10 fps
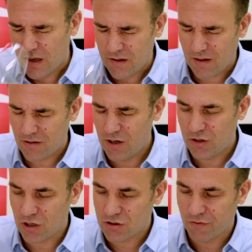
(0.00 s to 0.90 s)
There's a little
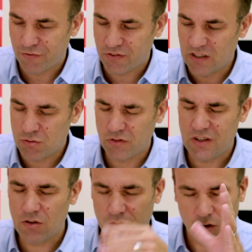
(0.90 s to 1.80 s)
touch of
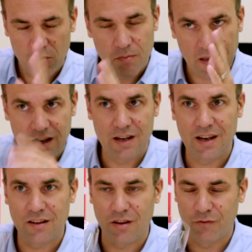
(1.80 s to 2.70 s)
citrusy also, making a
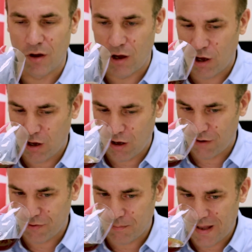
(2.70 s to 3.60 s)
nice of
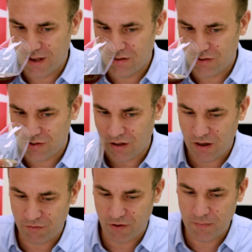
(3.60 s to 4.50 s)
a balance
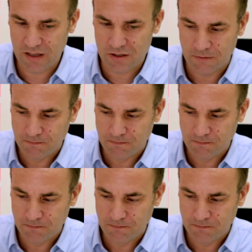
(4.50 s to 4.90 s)
from it.